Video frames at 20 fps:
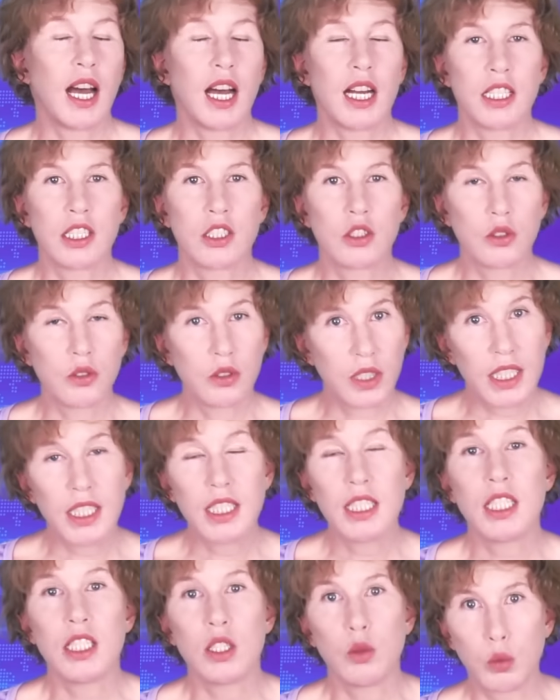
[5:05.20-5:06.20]
I
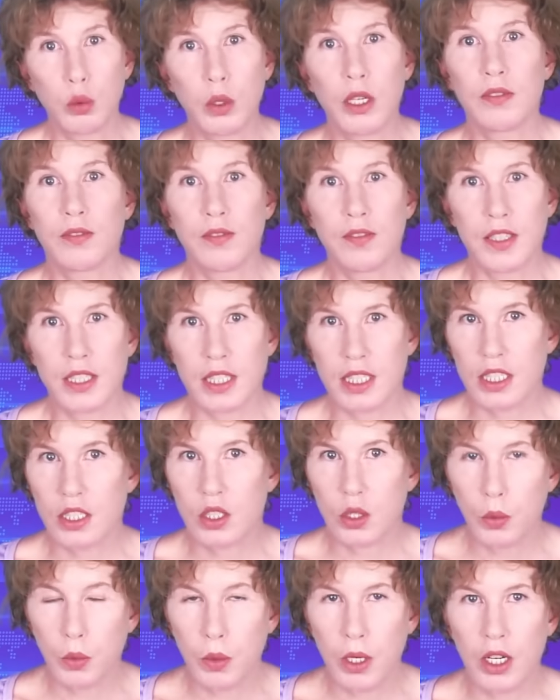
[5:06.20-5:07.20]
really want this
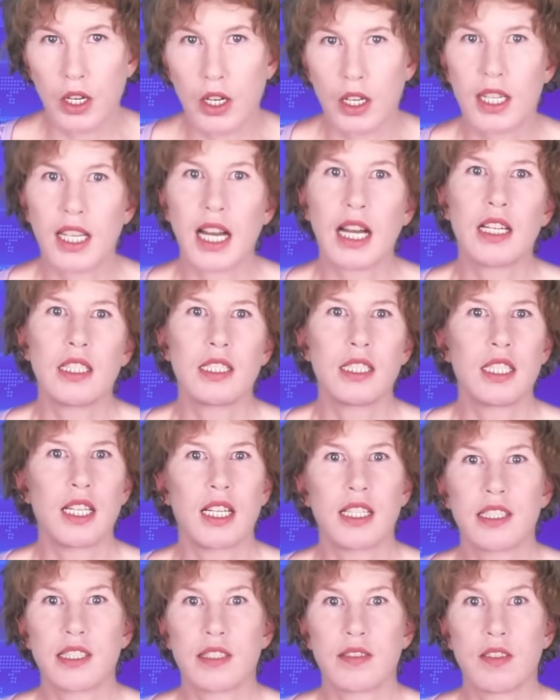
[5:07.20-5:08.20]
to work. I
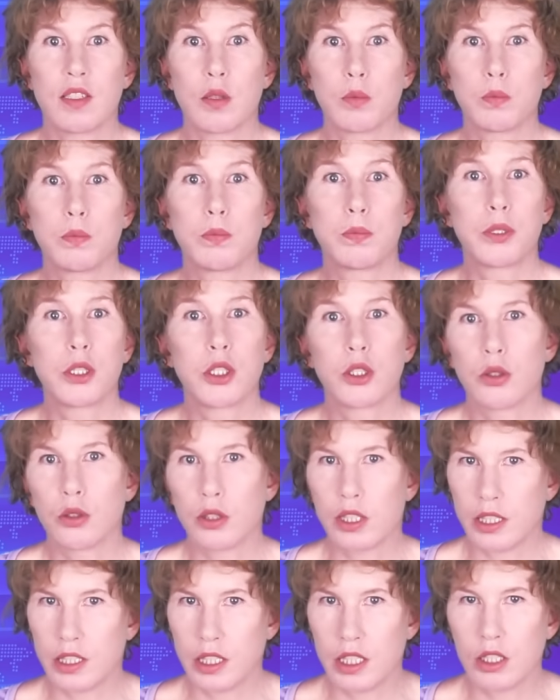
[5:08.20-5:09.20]
like the
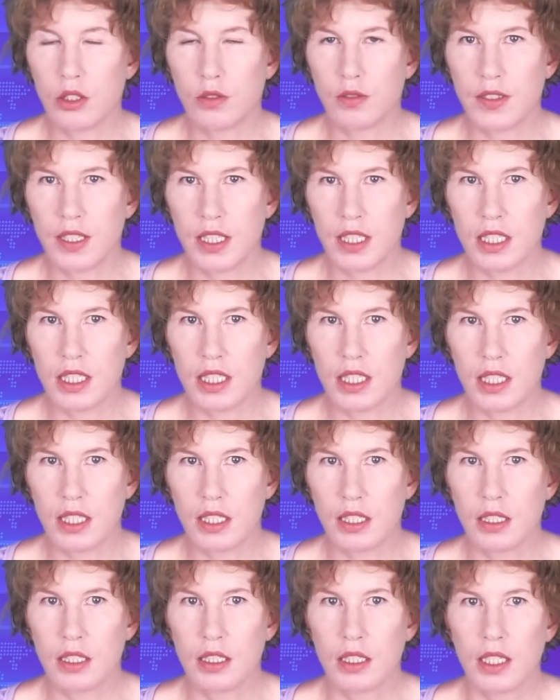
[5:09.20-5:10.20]
purity of the
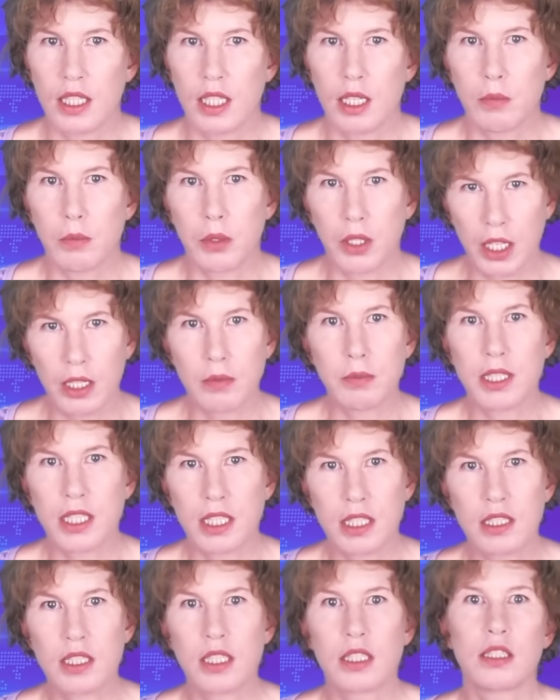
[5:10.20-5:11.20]
idea. But I'm
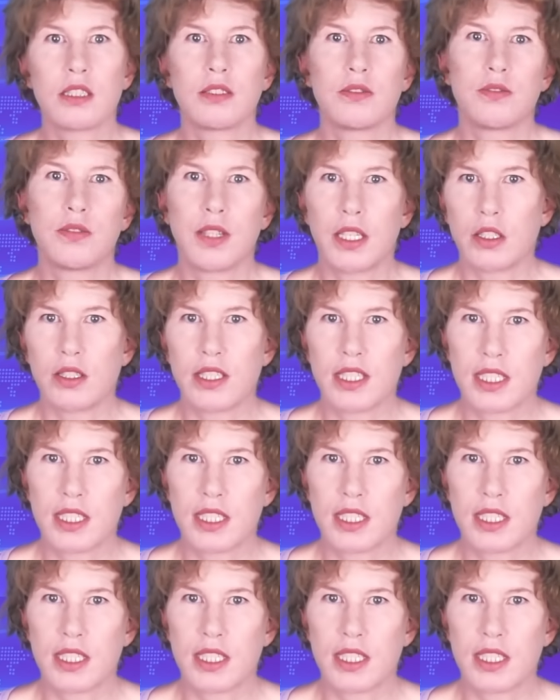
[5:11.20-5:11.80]
still very